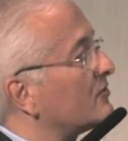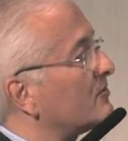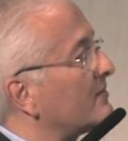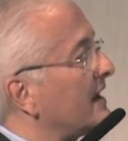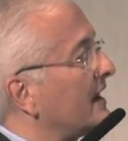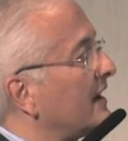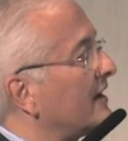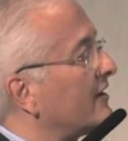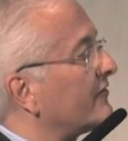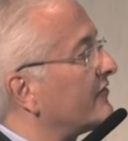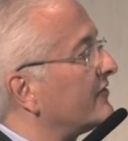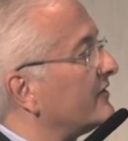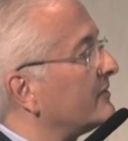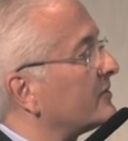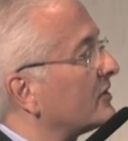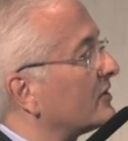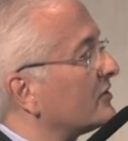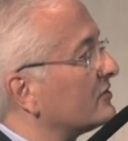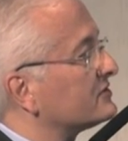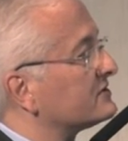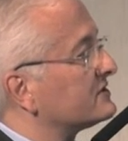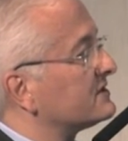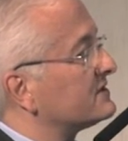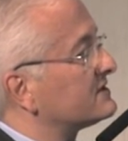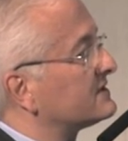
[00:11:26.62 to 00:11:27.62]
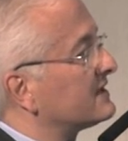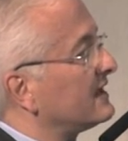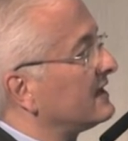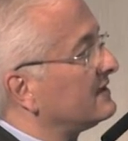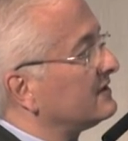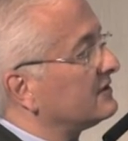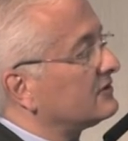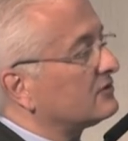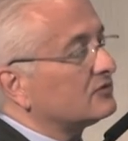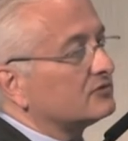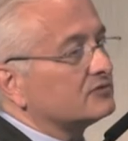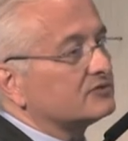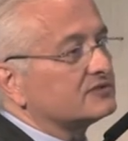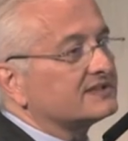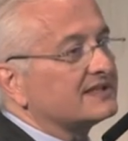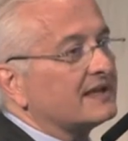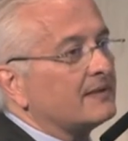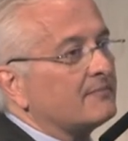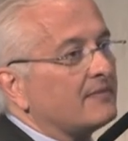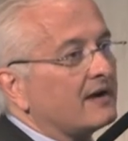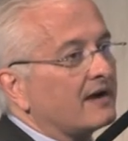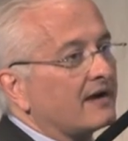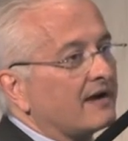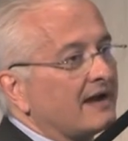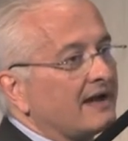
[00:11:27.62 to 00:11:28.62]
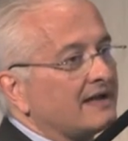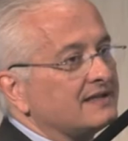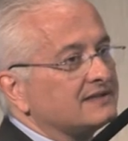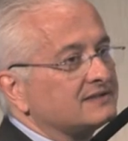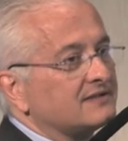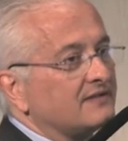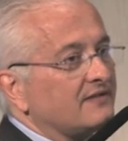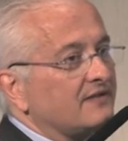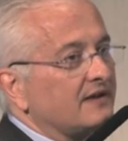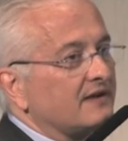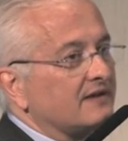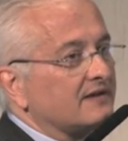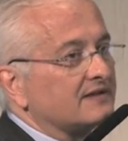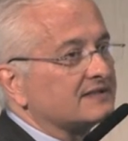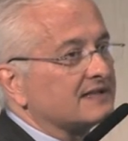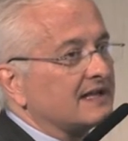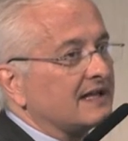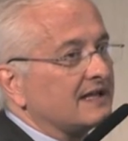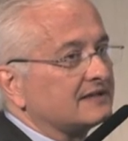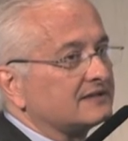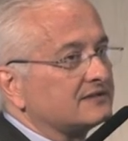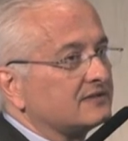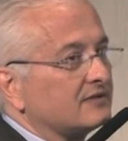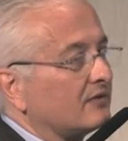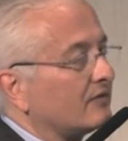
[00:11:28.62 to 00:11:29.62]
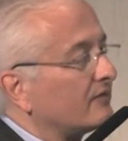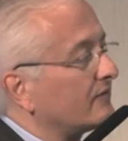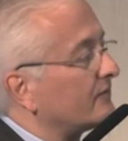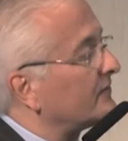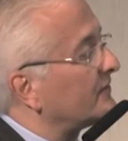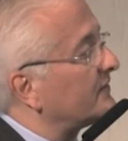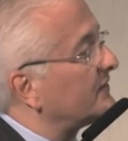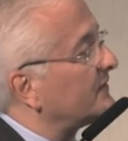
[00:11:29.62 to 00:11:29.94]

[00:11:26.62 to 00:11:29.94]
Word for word: with myelofibrosis, and to summarize the results of